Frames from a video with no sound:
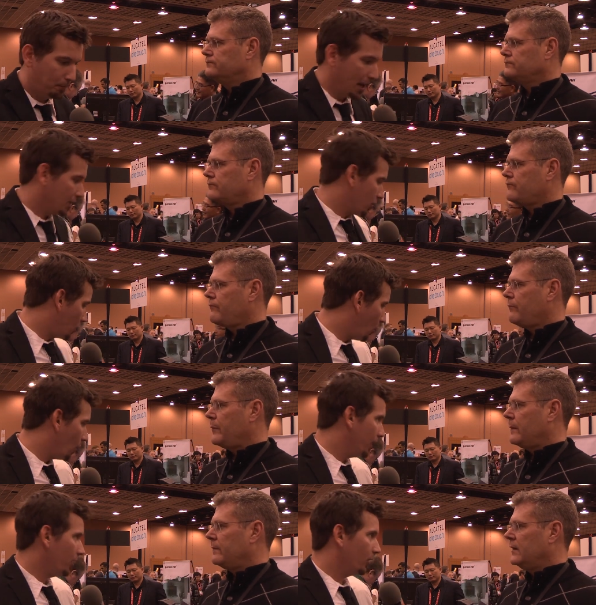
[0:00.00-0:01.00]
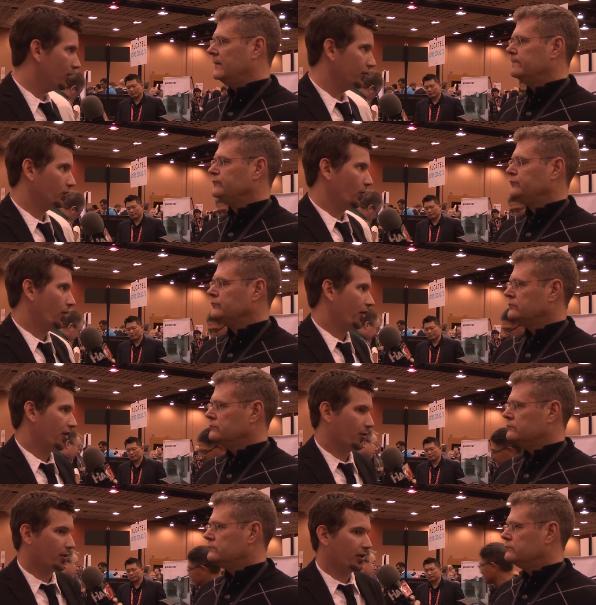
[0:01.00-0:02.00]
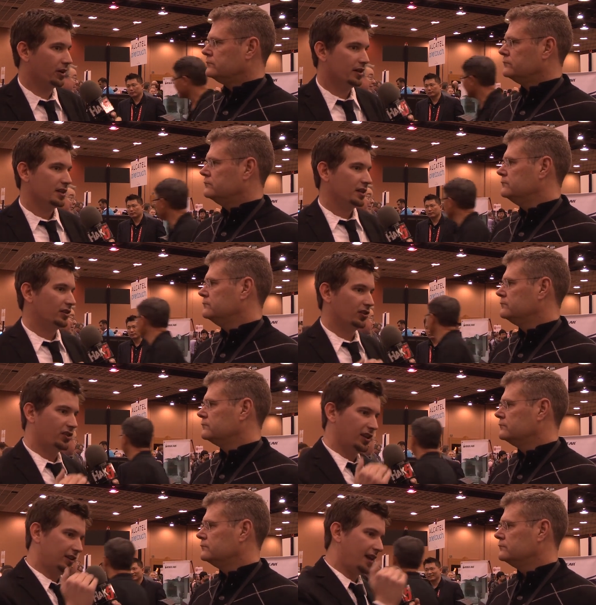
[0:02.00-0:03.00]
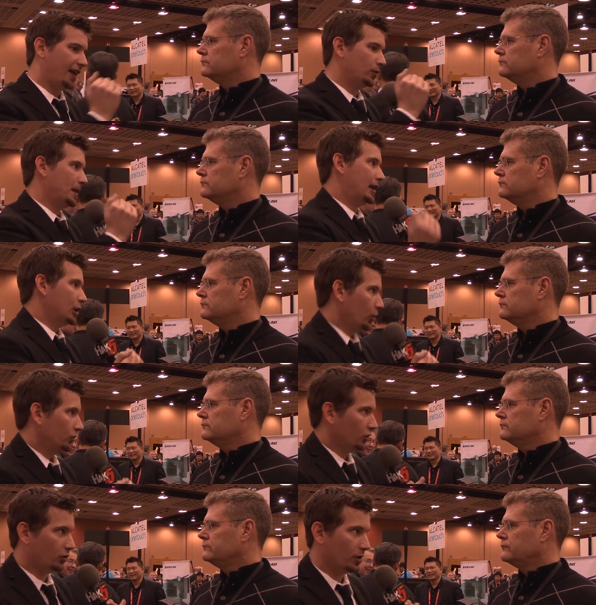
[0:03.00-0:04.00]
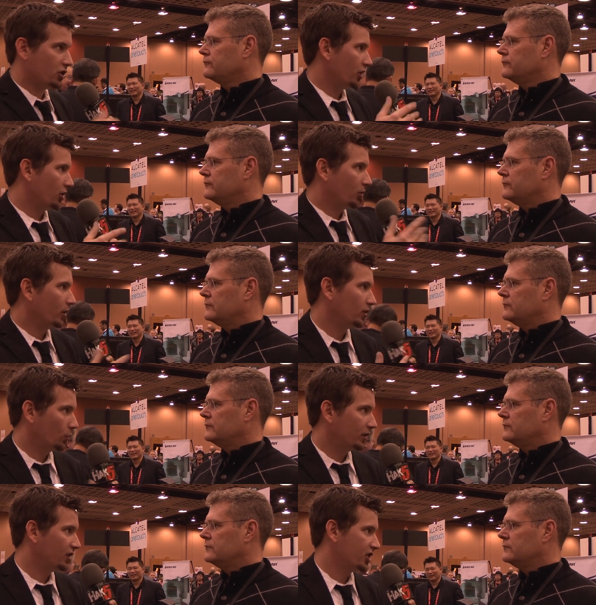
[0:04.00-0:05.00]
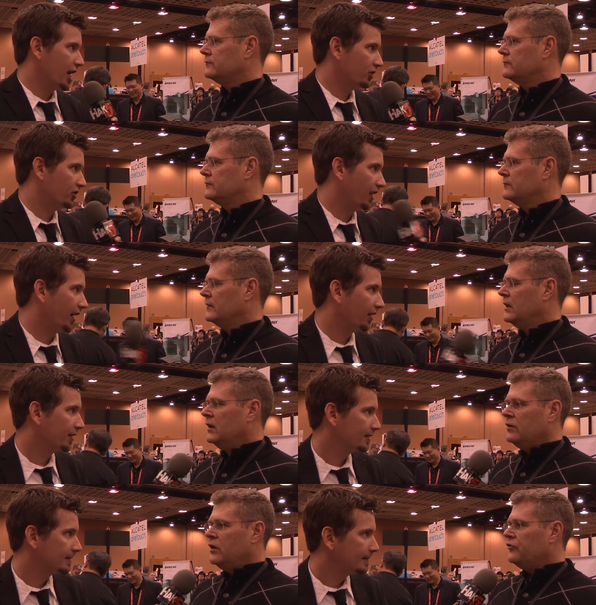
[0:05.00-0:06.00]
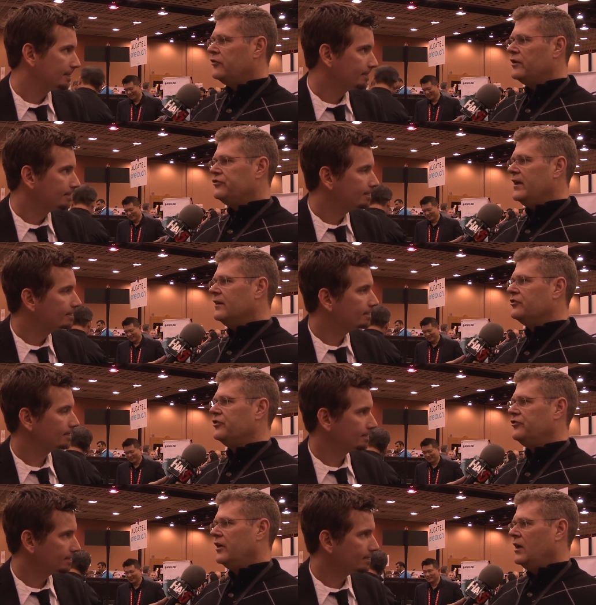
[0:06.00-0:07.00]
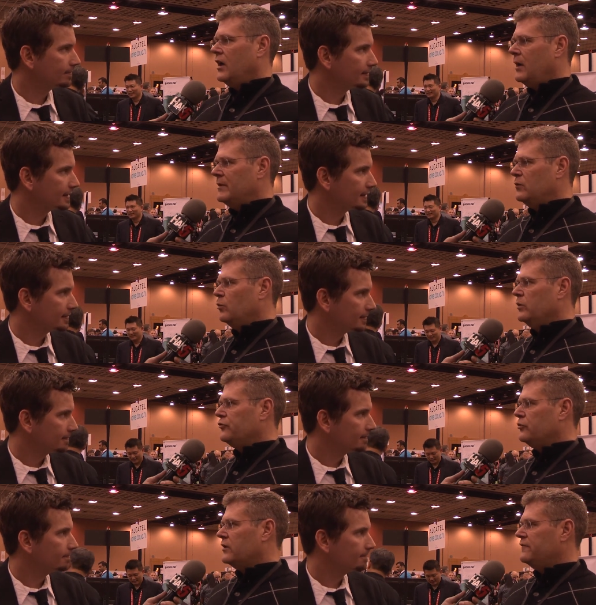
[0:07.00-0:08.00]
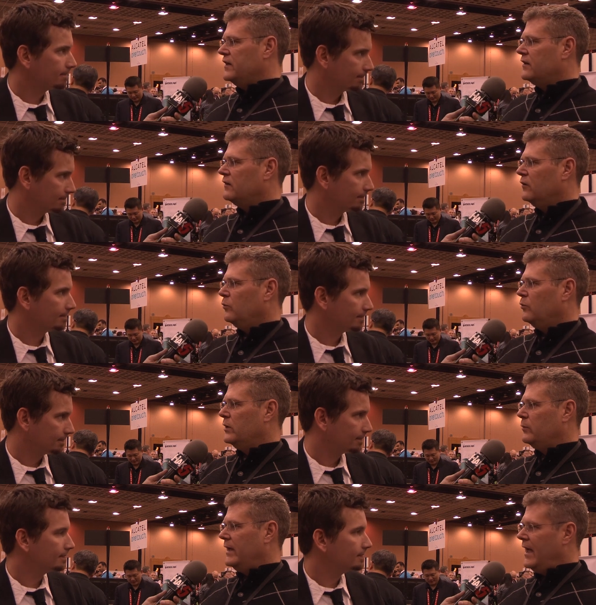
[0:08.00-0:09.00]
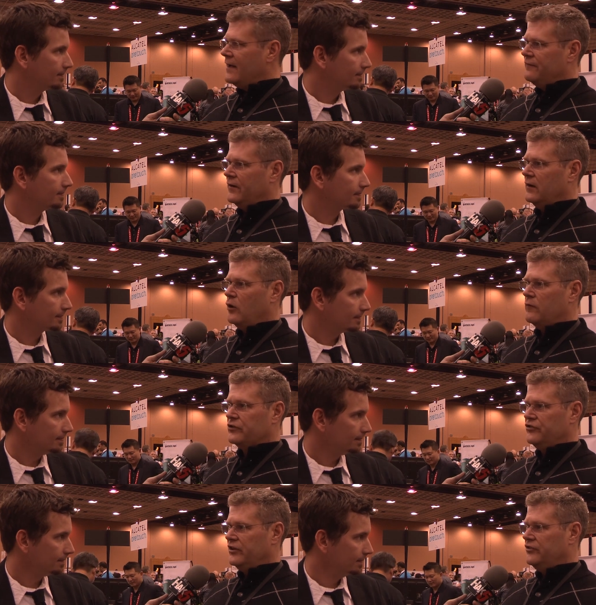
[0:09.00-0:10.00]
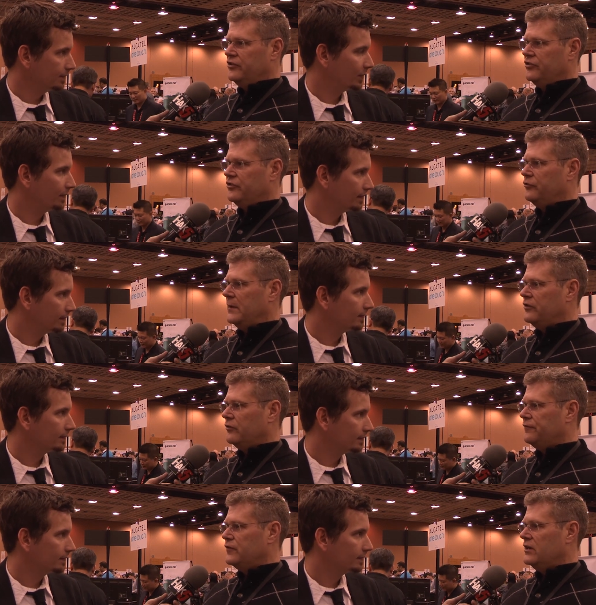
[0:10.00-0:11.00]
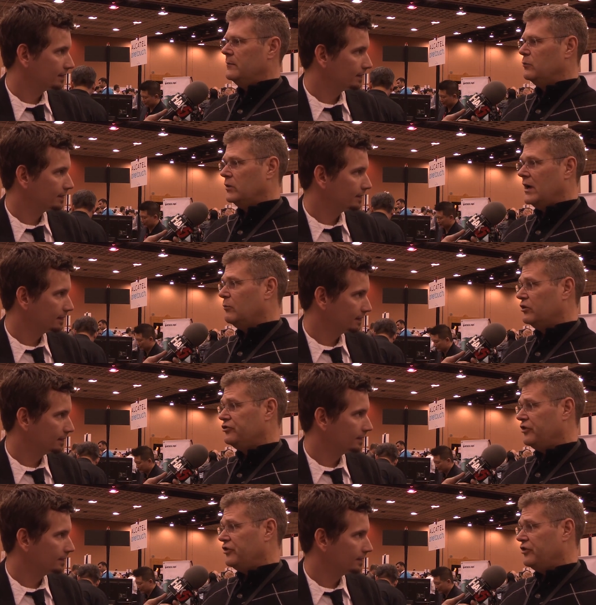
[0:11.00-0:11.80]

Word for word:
Speaker 1: bigger coils, or or does it have to be closer to each other, or what, what's the challenges there?
Speaker 2: No, so the challenge is I mean, we're doing a vehicle where we have uh, over six inches of spatial freedom and we're able to